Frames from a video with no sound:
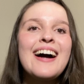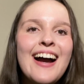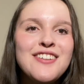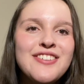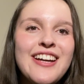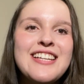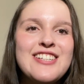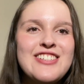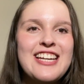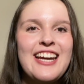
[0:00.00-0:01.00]
Hi friends,
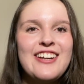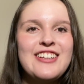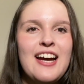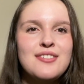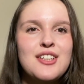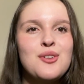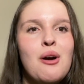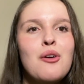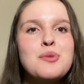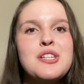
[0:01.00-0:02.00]
good day, good afternoon,
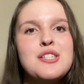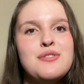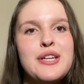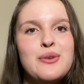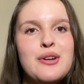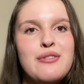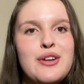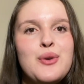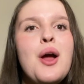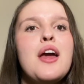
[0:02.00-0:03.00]
welcome to this video
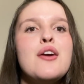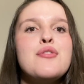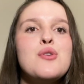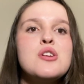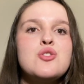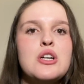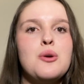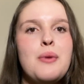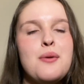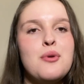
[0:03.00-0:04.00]
review. If you
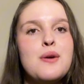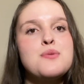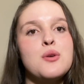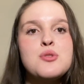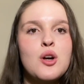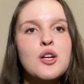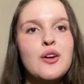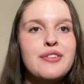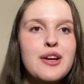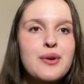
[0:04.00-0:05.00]
struggle maybe with some sort
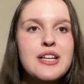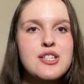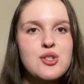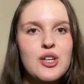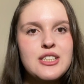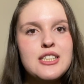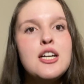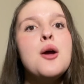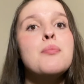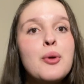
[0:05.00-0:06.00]
of hearing disorder,
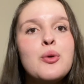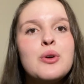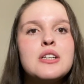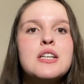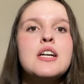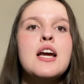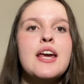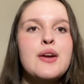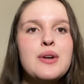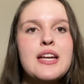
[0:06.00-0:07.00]
poor
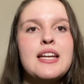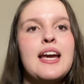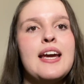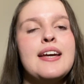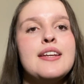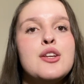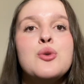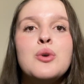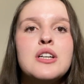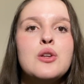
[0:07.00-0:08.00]
hearing, and
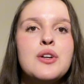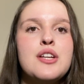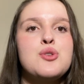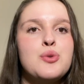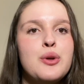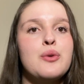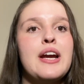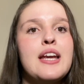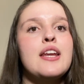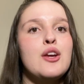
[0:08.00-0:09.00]
you are looking to
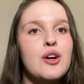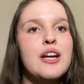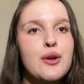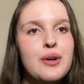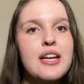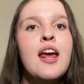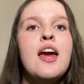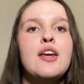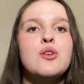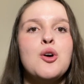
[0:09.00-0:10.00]
regain your hearing,
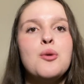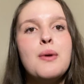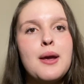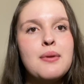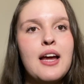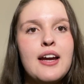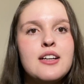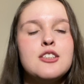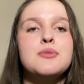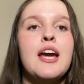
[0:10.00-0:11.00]
you know babe, like
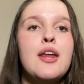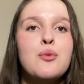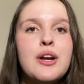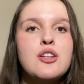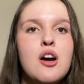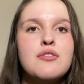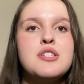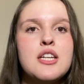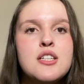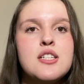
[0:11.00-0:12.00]
um, get rid of
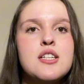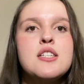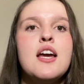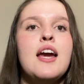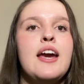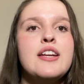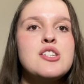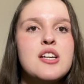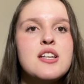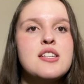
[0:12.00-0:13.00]
tinnitus and
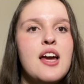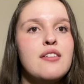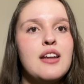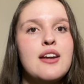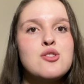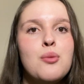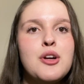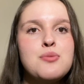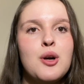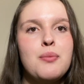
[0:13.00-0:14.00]
just have like so
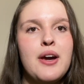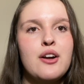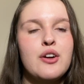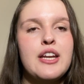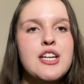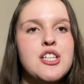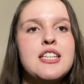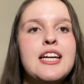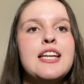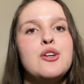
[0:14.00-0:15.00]
much more better
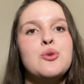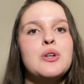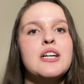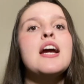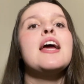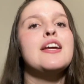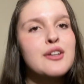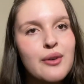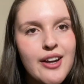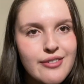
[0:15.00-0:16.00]
cognition, then you were in
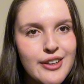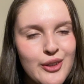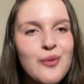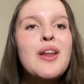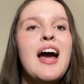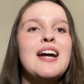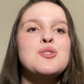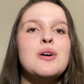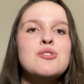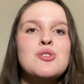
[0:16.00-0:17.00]
the right video. I
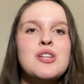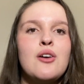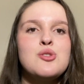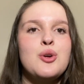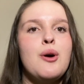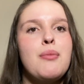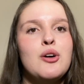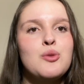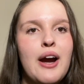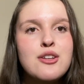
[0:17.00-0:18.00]
do want to talk to you
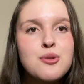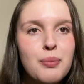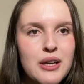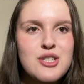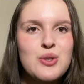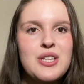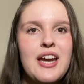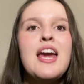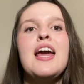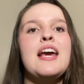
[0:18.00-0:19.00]
about Quietum Plus
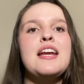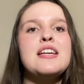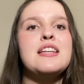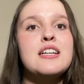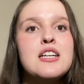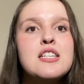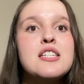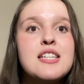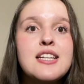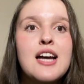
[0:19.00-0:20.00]
today. It, it does
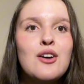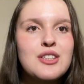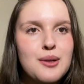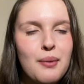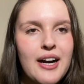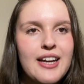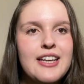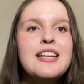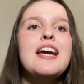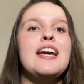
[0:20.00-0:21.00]
stand out in the
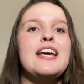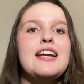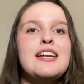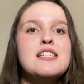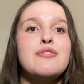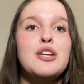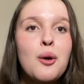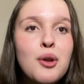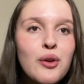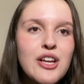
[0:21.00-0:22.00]
market. It is a
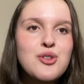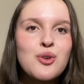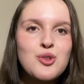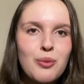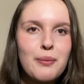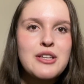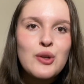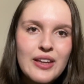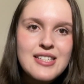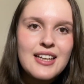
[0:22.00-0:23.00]
phenomenal natural supplement,
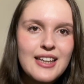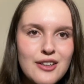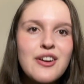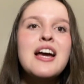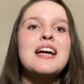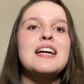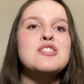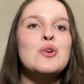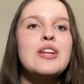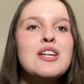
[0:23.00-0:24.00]
so listen up
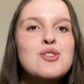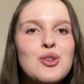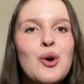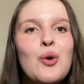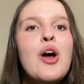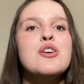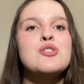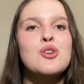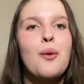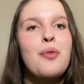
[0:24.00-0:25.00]
because you need to know
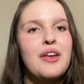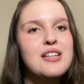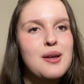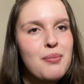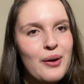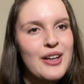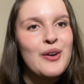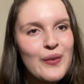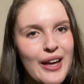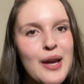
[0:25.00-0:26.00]
some things about it,
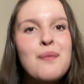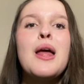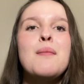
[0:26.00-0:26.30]
okay?